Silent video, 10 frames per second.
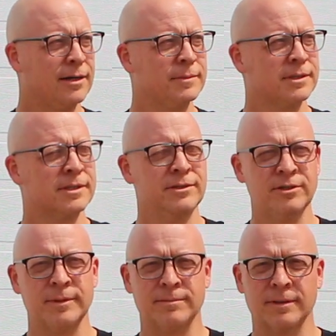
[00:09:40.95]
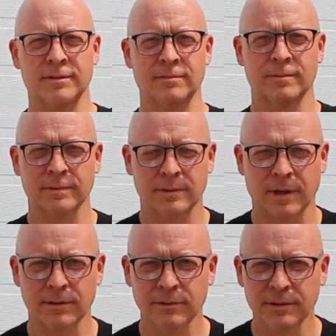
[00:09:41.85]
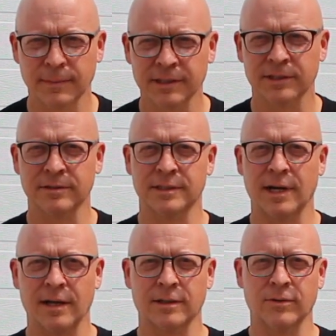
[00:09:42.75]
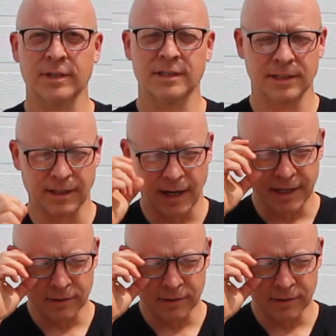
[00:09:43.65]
excuse me, but are those mussels not going to die?